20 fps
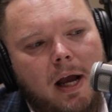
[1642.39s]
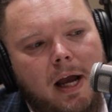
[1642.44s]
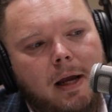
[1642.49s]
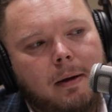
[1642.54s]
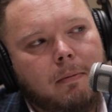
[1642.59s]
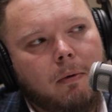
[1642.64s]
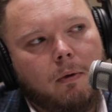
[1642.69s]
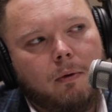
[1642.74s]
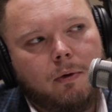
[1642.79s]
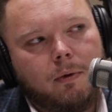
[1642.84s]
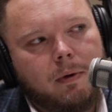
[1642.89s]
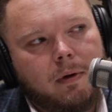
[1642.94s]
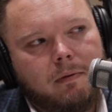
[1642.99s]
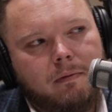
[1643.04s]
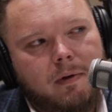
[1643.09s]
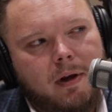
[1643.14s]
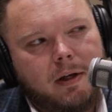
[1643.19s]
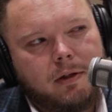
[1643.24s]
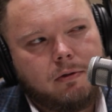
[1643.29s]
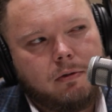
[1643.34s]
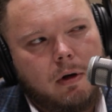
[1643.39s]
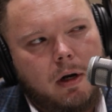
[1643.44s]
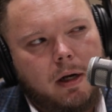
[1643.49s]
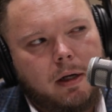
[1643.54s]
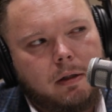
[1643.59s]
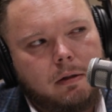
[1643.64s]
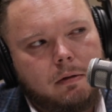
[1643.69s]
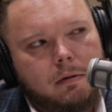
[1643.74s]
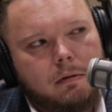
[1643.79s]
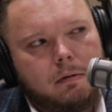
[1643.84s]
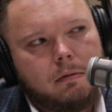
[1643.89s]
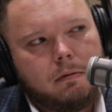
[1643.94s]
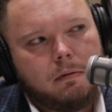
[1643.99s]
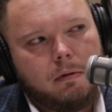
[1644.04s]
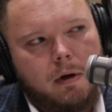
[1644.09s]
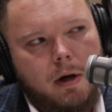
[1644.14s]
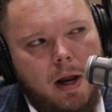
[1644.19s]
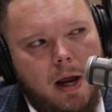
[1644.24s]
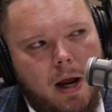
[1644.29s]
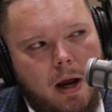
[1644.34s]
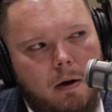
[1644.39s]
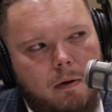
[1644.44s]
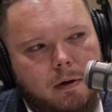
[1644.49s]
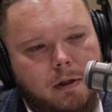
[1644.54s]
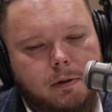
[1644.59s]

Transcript: able to invest right now.